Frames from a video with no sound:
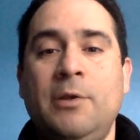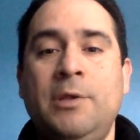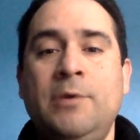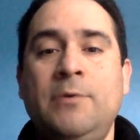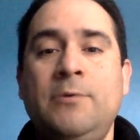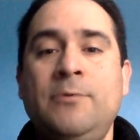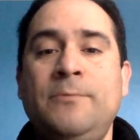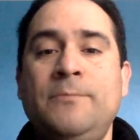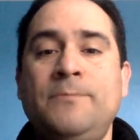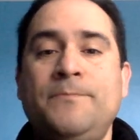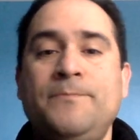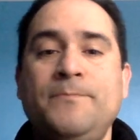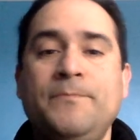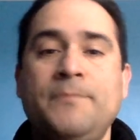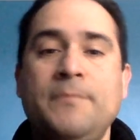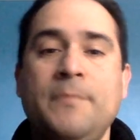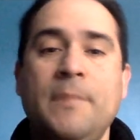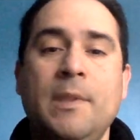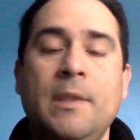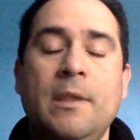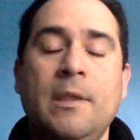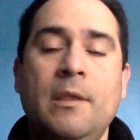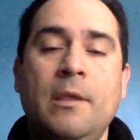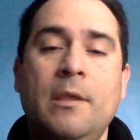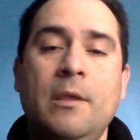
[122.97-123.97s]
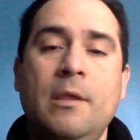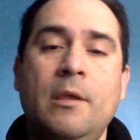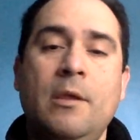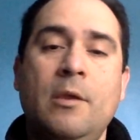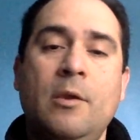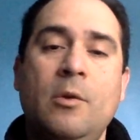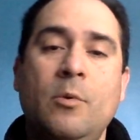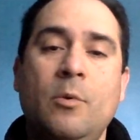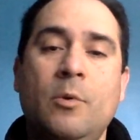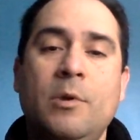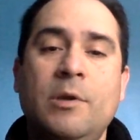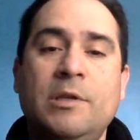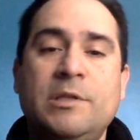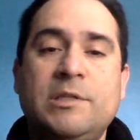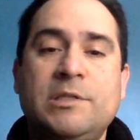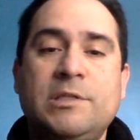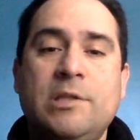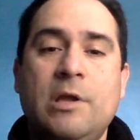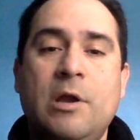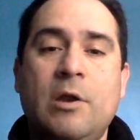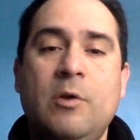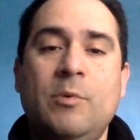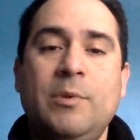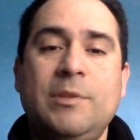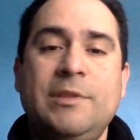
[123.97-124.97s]
you. We're going to
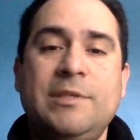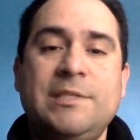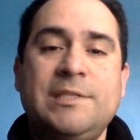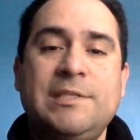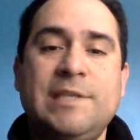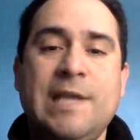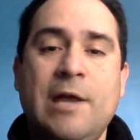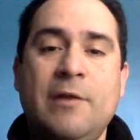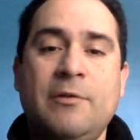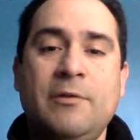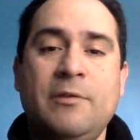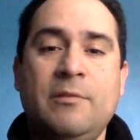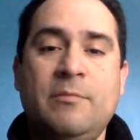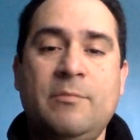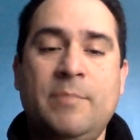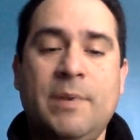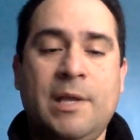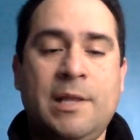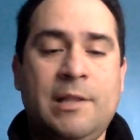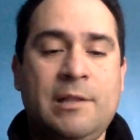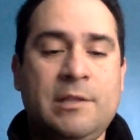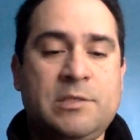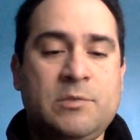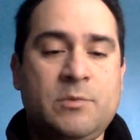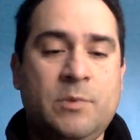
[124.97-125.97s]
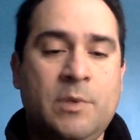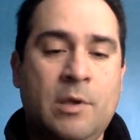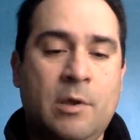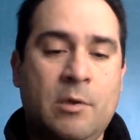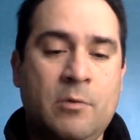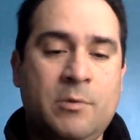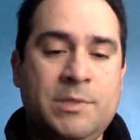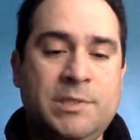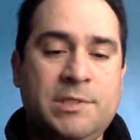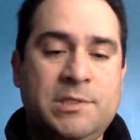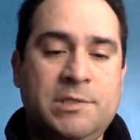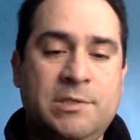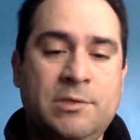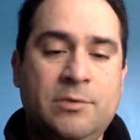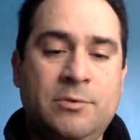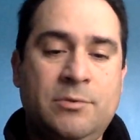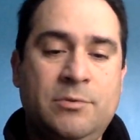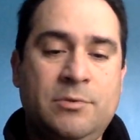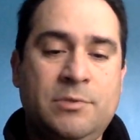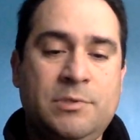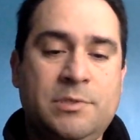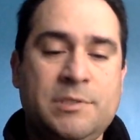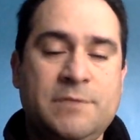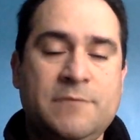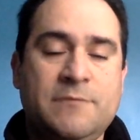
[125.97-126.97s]
start with the sound of the bell as we always do.
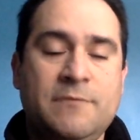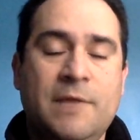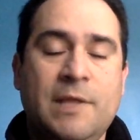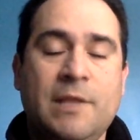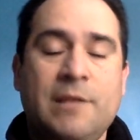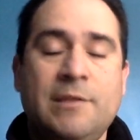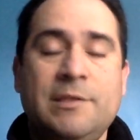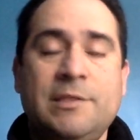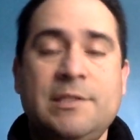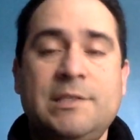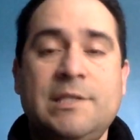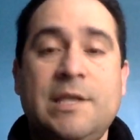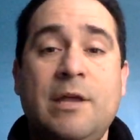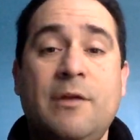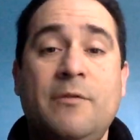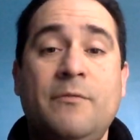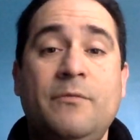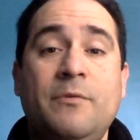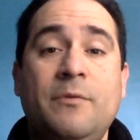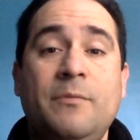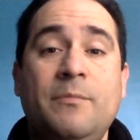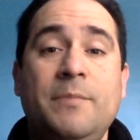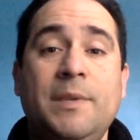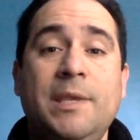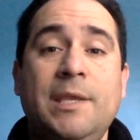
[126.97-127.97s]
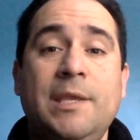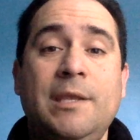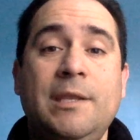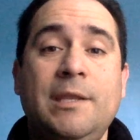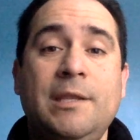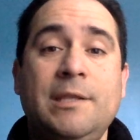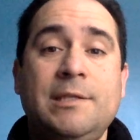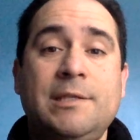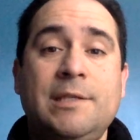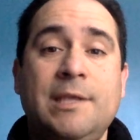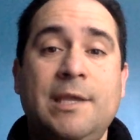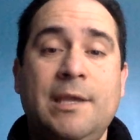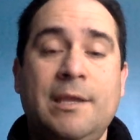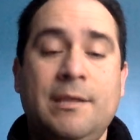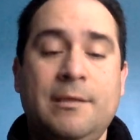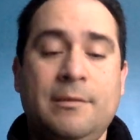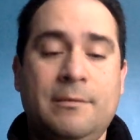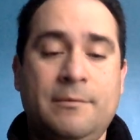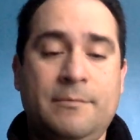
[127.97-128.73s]
Just follow the sound from beginning to end.